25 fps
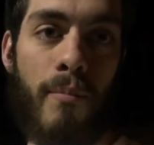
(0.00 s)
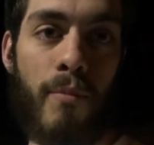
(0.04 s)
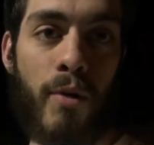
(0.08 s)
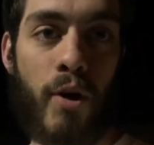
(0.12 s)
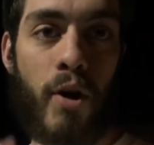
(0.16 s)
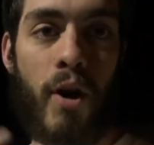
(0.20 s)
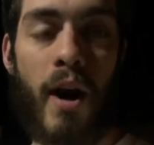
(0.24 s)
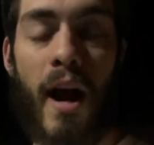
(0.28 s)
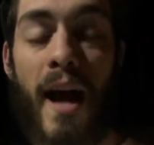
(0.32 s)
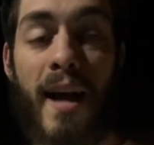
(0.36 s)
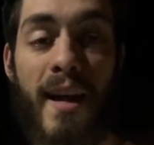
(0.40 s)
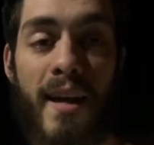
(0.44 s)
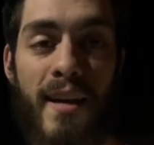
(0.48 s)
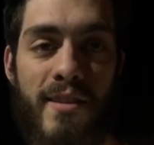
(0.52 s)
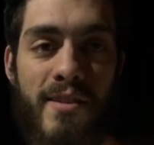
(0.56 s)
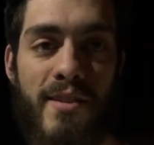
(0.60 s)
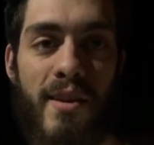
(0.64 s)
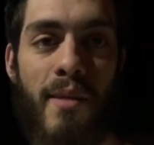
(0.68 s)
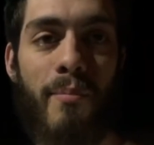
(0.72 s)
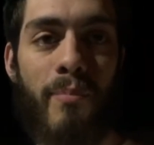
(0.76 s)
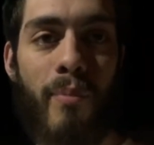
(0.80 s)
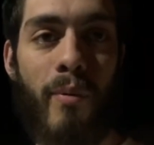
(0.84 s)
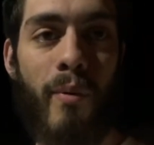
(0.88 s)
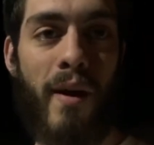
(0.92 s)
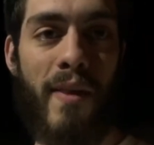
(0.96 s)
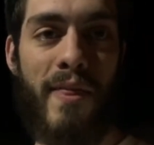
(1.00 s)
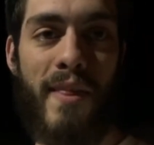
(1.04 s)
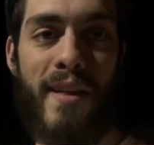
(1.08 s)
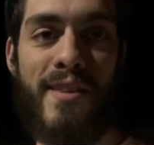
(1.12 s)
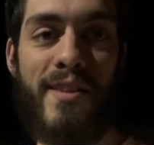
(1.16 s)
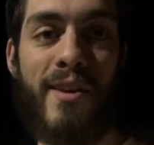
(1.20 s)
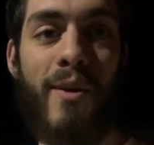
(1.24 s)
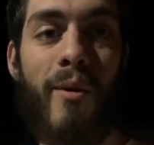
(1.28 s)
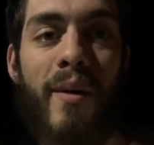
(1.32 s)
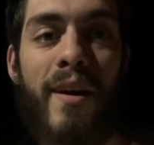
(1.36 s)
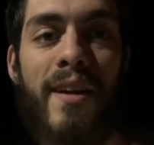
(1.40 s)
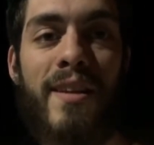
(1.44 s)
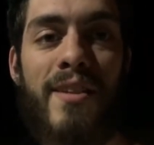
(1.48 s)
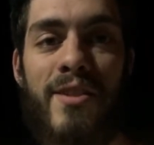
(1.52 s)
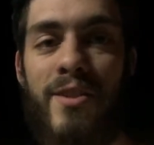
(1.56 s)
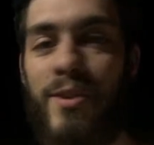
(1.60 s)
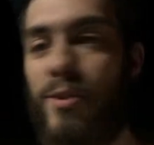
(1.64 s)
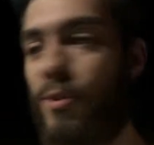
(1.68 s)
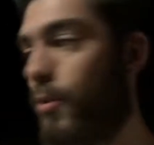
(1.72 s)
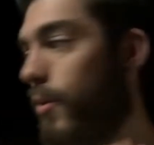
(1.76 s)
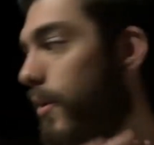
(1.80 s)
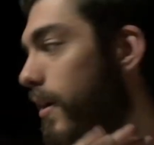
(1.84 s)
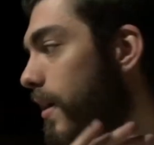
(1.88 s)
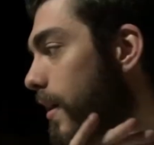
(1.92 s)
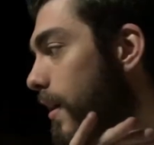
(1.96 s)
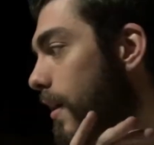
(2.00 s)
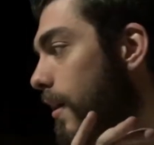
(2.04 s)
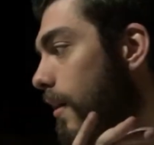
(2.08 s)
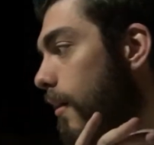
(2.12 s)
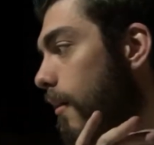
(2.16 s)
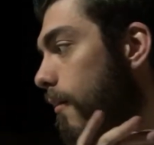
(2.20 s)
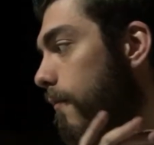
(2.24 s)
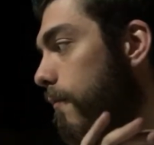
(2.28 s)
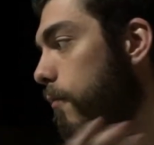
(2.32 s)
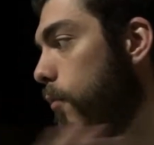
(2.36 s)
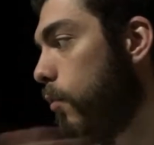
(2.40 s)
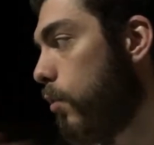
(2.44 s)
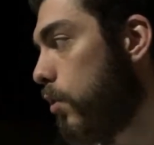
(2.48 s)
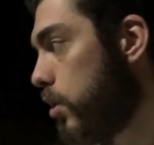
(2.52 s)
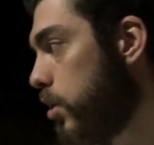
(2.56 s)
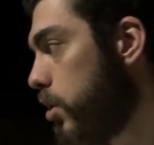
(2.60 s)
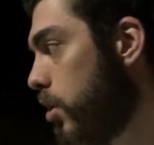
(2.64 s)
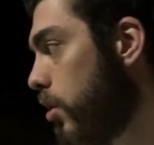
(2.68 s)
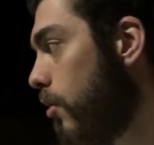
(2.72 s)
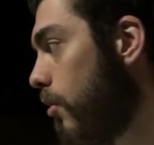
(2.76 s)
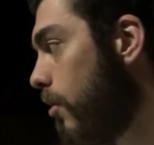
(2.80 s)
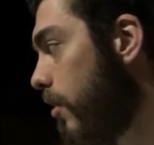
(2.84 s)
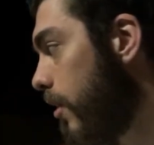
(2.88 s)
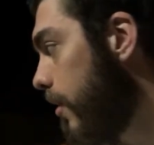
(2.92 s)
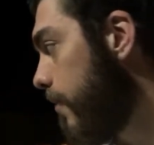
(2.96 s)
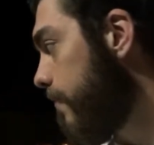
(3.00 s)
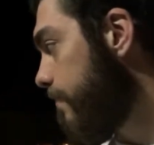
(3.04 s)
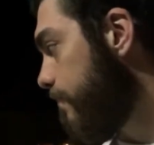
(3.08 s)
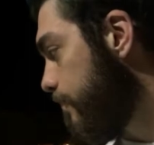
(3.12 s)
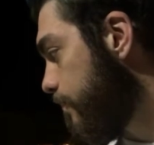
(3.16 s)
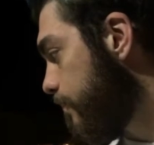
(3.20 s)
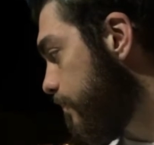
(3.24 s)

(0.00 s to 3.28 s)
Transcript: crack at some point that's going to for sure